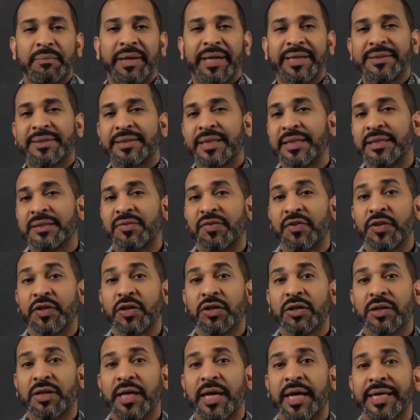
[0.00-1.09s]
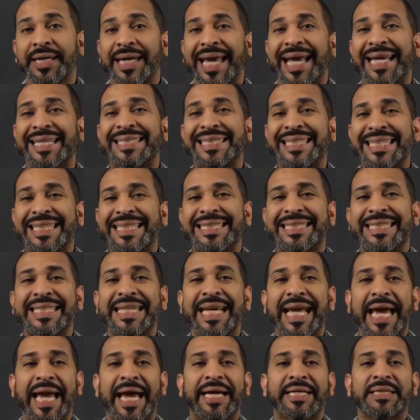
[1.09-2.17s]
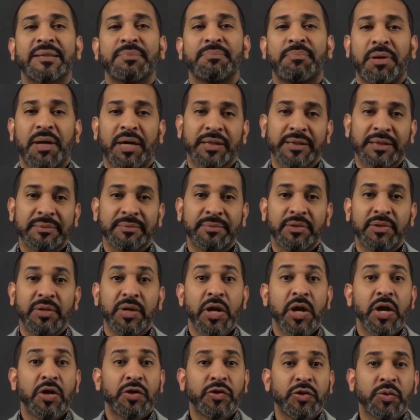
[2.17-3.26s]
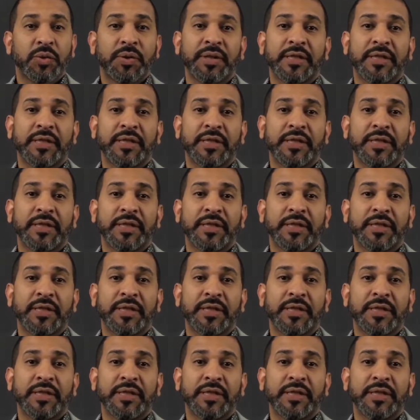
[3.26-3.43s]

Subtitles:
It makes things for your client as easy as possible.